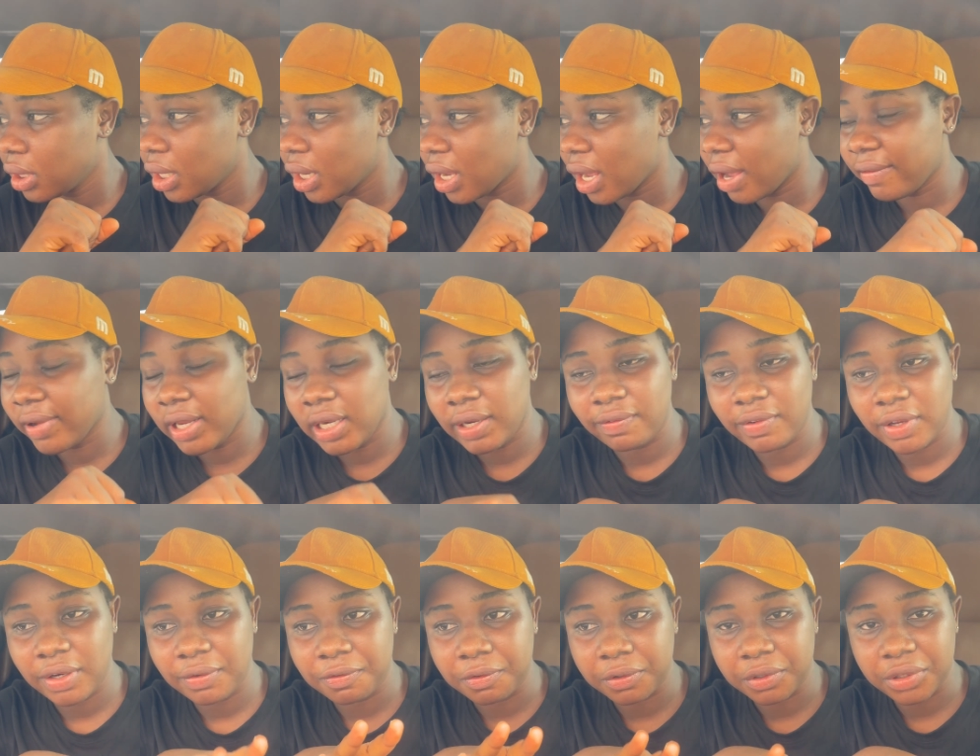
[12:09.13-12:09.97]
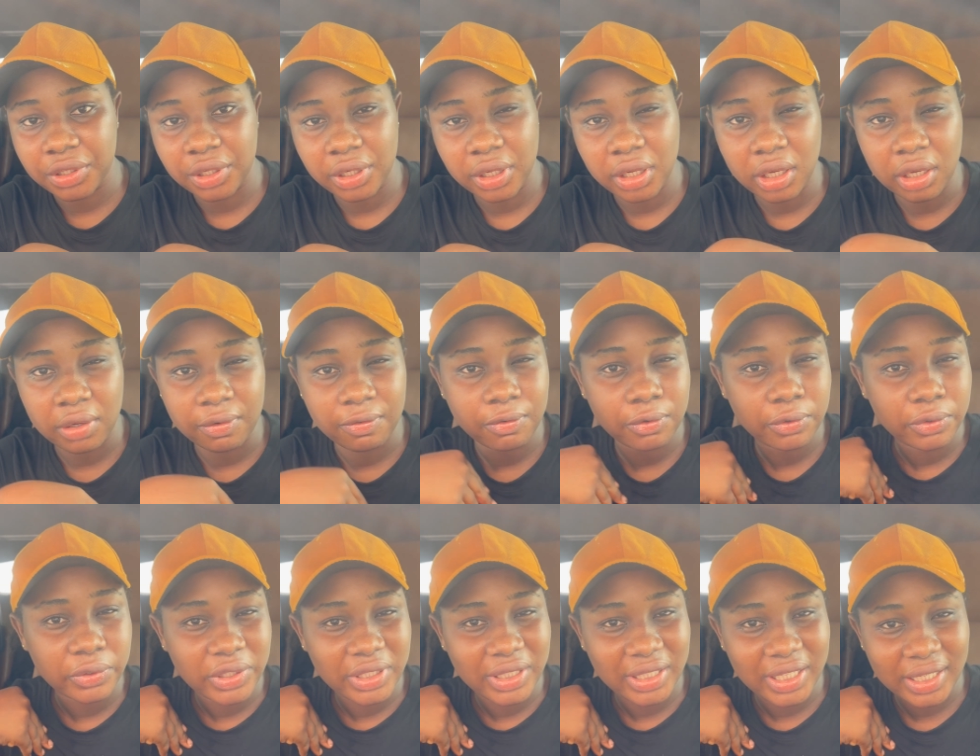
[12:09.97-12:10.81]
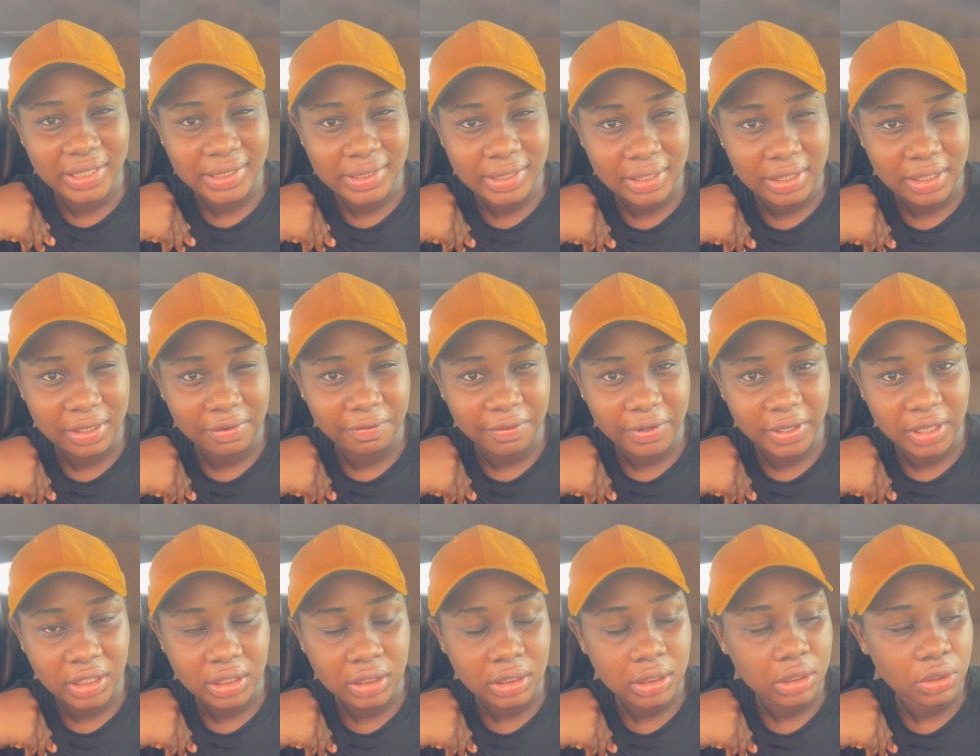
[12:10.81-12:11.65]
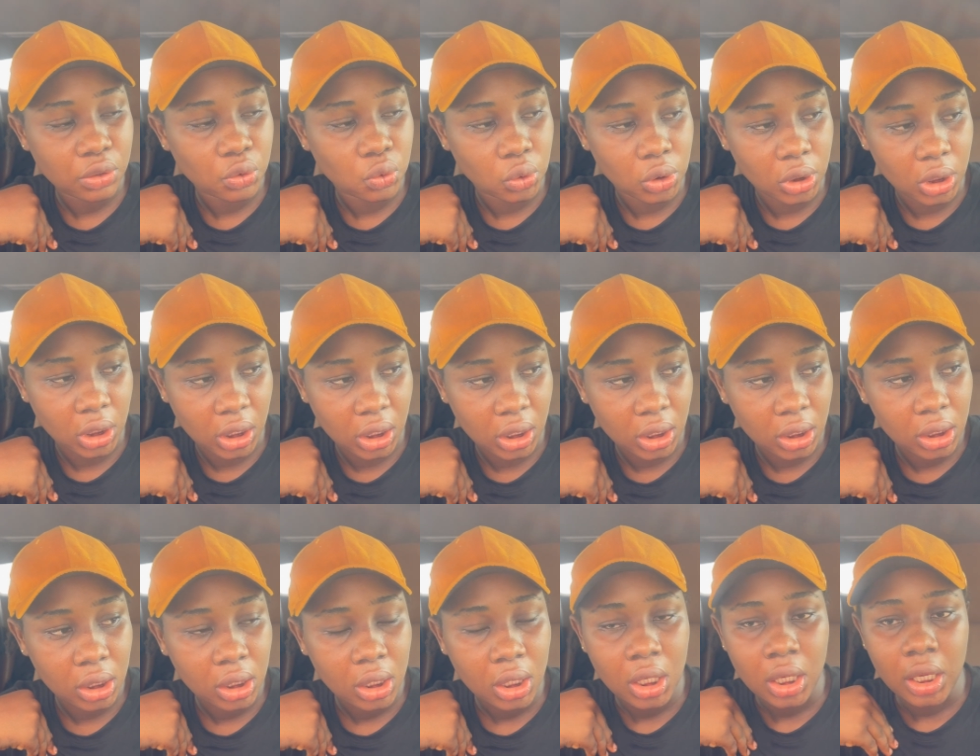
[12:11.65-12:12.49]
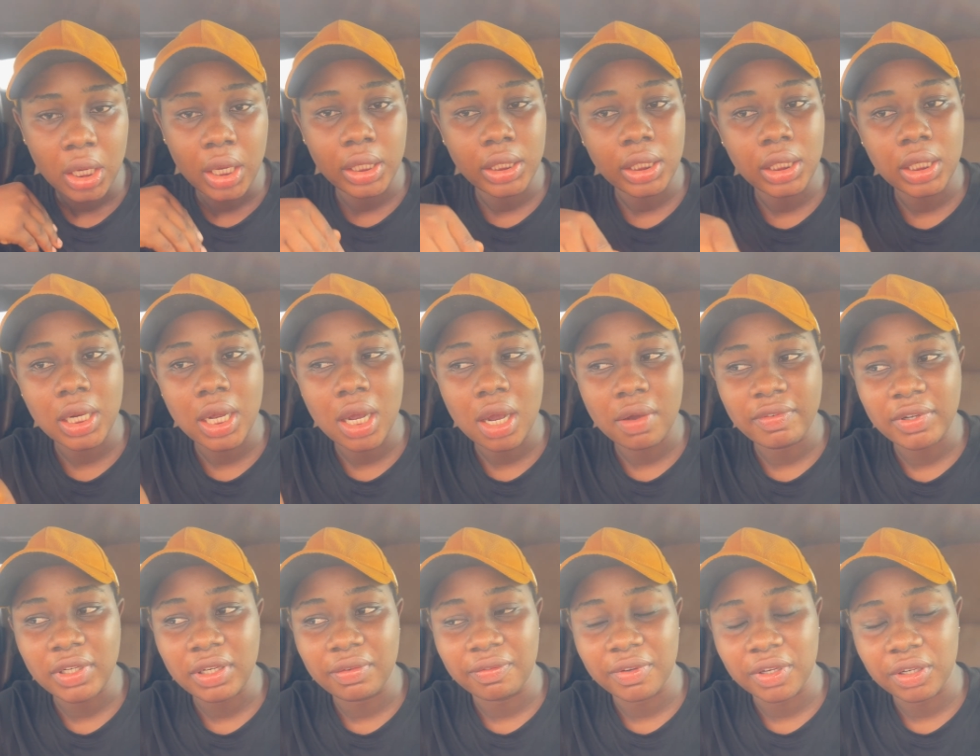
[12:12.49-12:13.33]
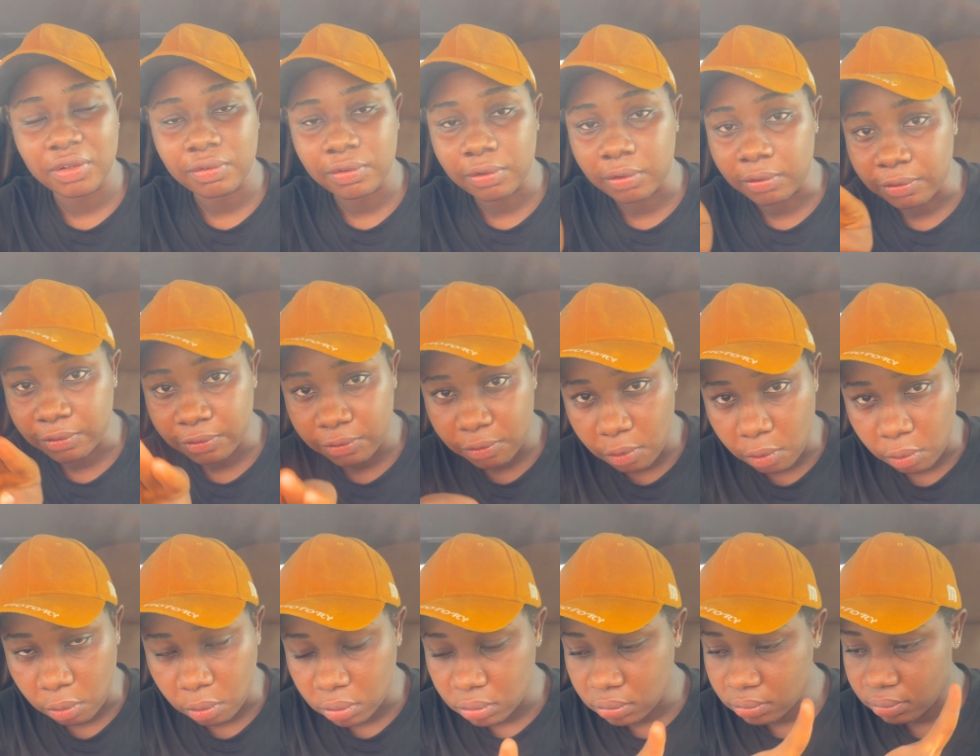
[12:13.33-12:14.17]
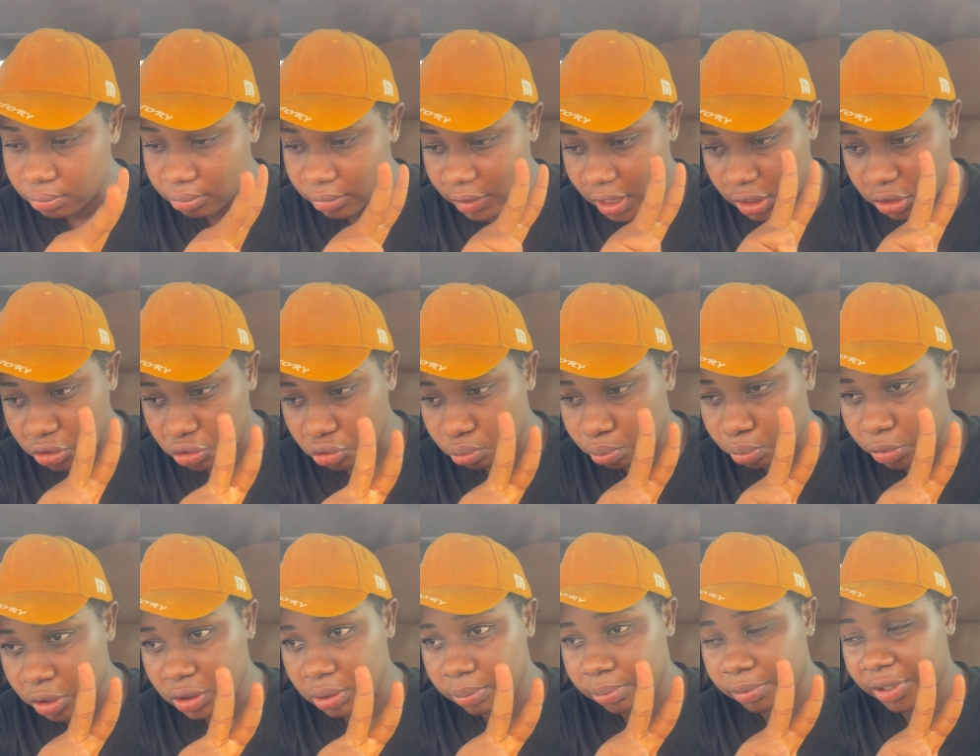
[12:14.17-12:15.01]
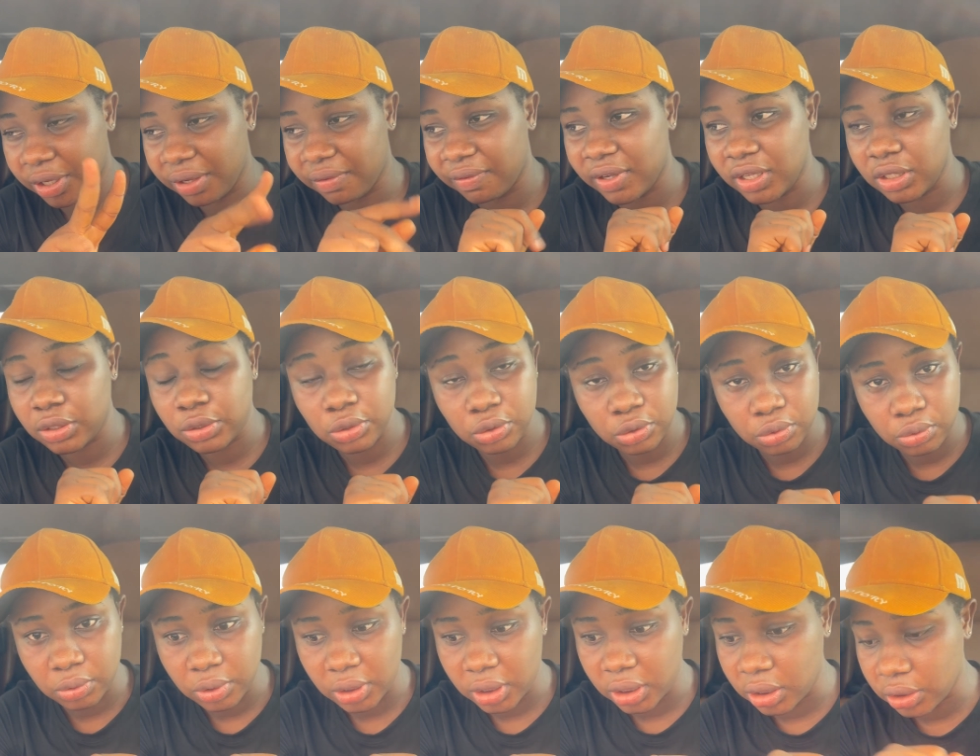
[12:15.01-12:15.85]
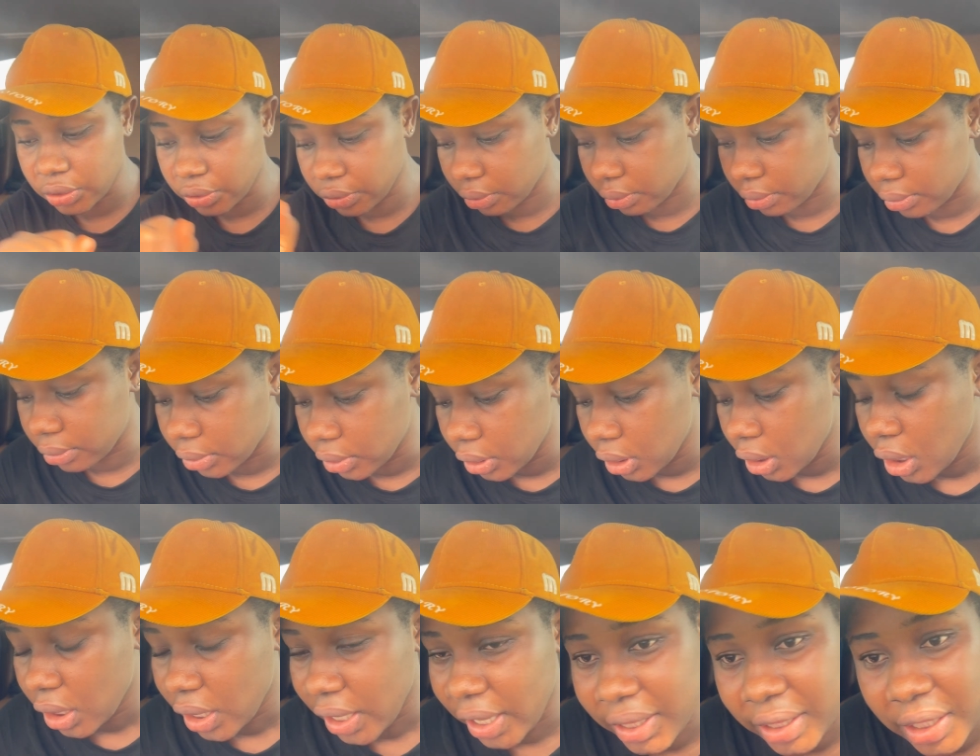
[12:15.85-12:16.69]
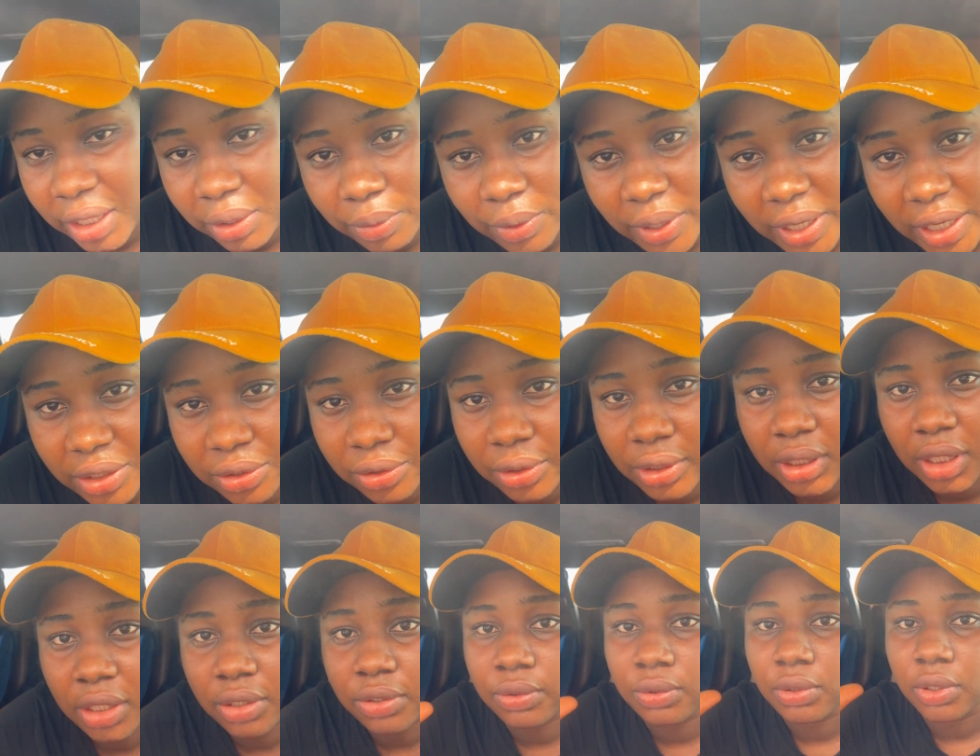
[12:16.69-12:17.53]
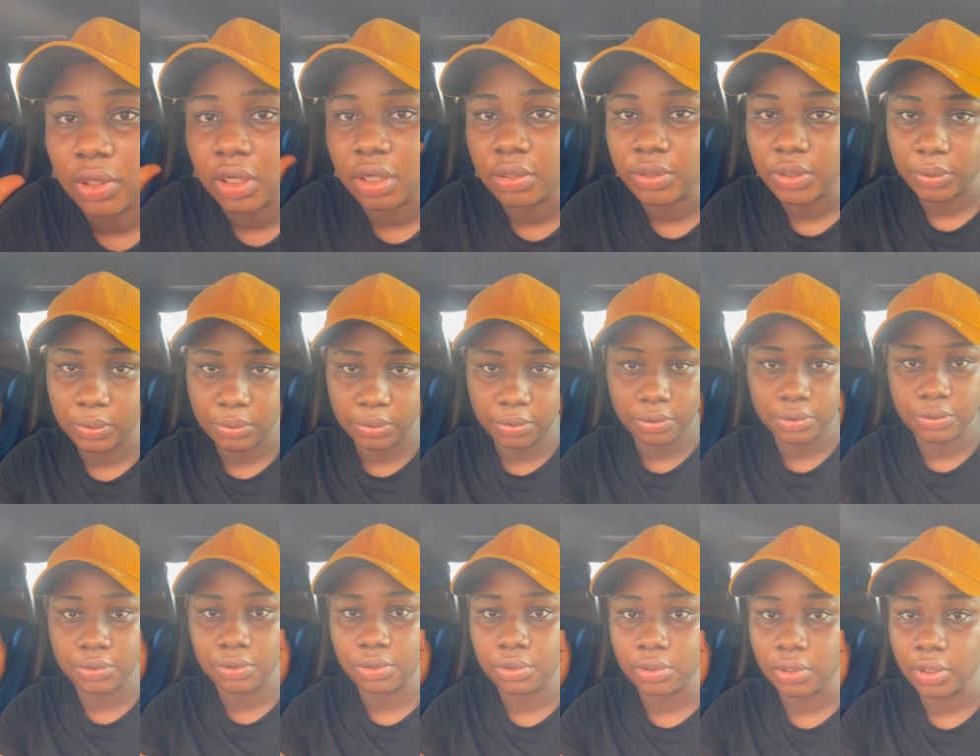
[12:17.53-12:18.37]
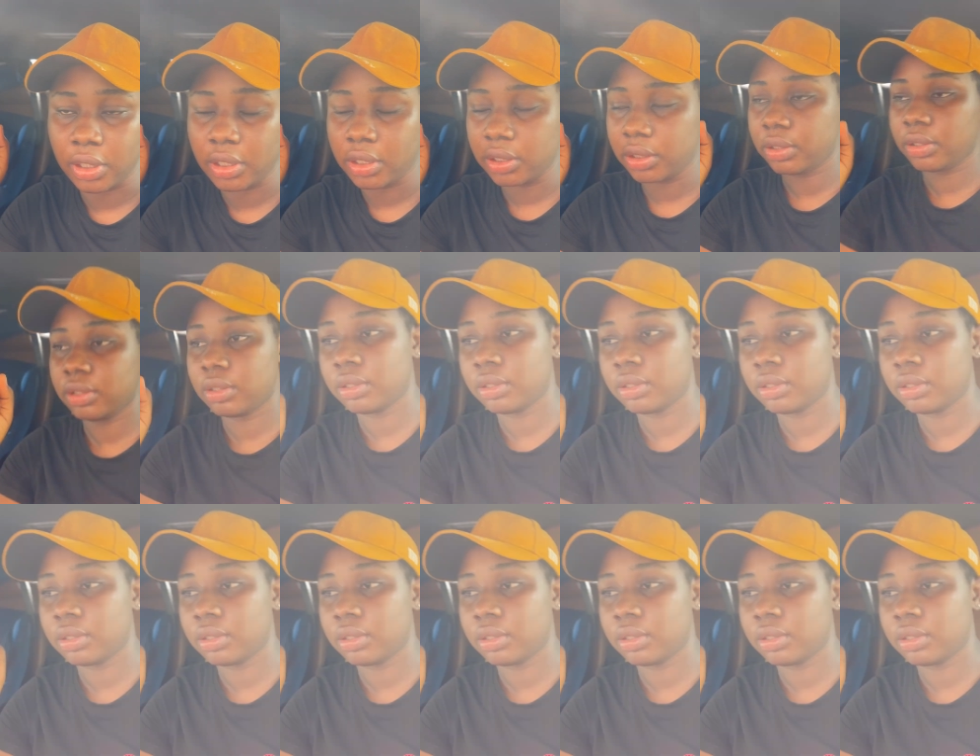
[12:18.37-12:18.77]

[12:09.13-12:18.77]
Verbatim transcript: I have an event for three, a food tasting event today, and then I have an event for four. That's multiple events today. So I think when I just get to the house, I'll talk to you guys.